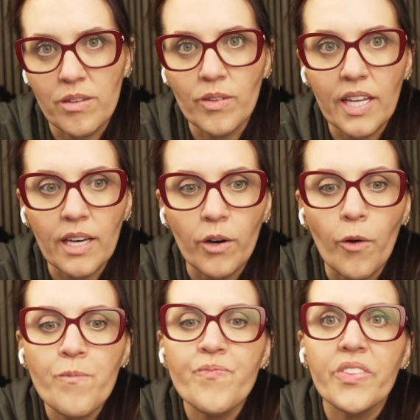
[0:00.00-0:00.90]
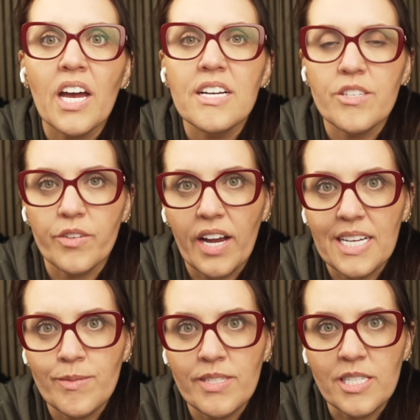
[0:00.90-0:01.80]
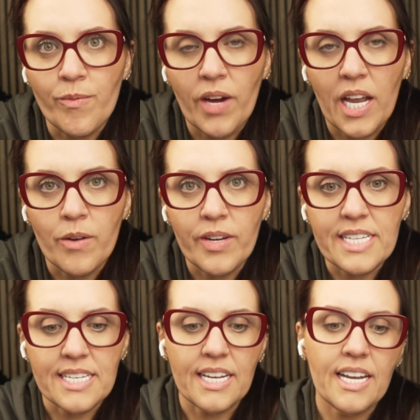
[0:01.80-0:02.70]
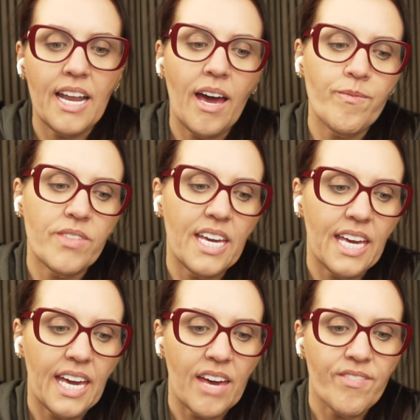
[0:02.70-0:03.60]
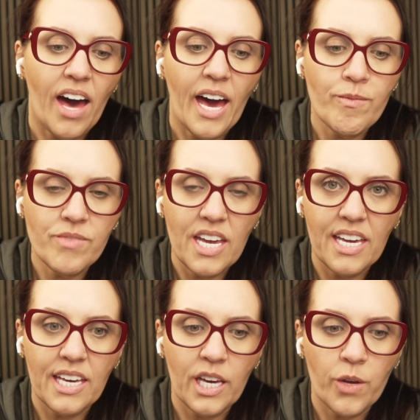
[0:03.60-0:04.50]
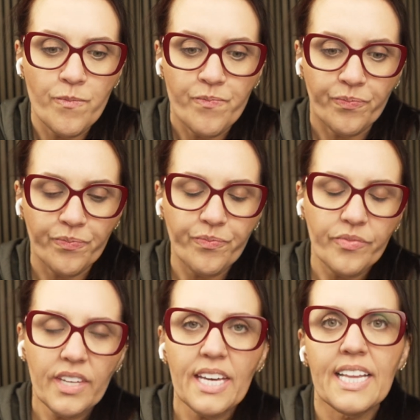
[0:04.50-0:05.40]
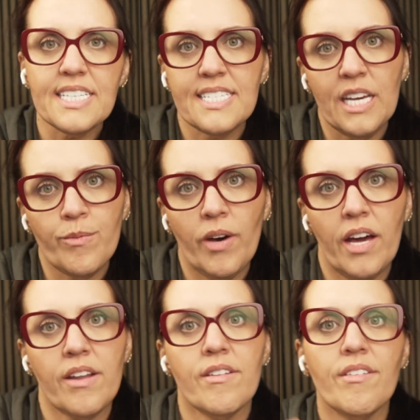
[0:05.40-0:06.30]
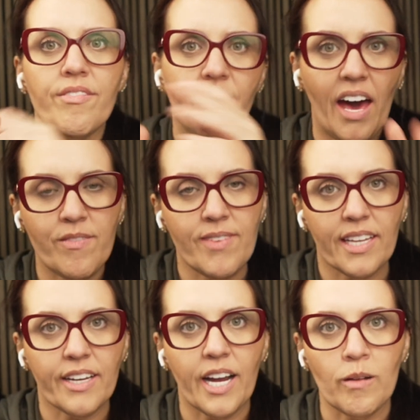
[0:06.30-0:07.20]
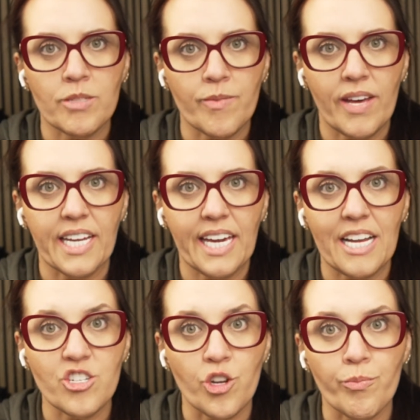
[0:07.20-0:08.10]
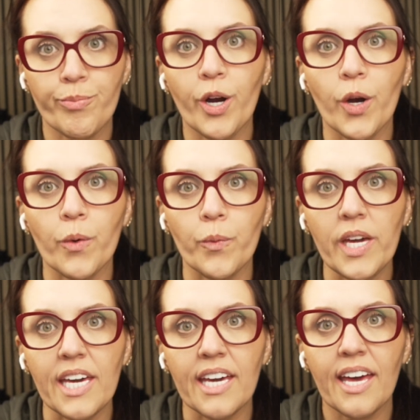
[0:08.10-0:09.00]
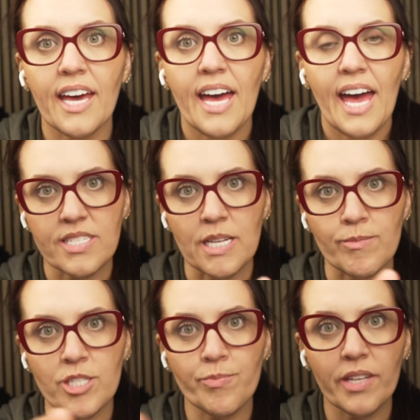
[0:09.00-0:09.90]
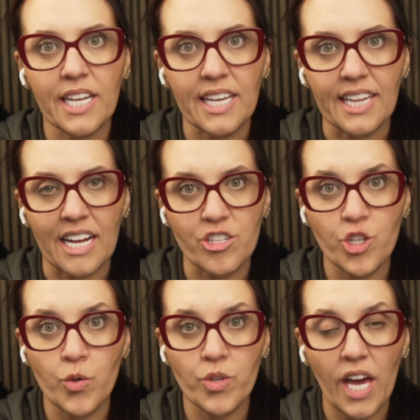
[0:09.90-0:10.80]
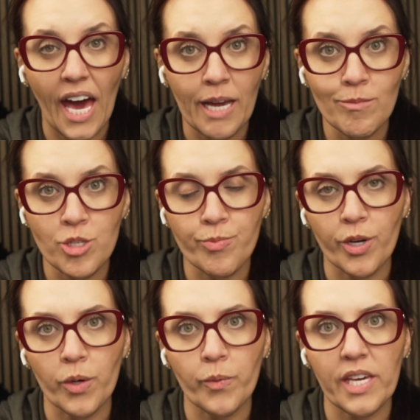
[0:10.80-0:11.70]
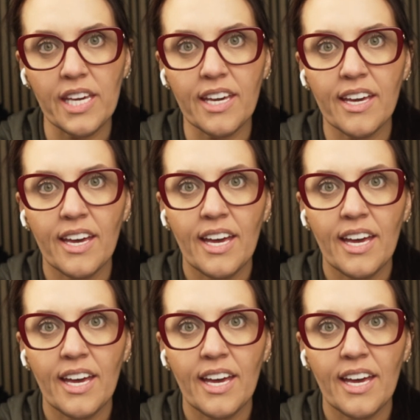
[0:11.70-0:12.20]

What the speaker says: through legal. So there has to be some kind of reason. And I'm thinking if I'm taking, let's say I'm on 5 milligrams of medication per week, and I'm splitting that 2 times per week,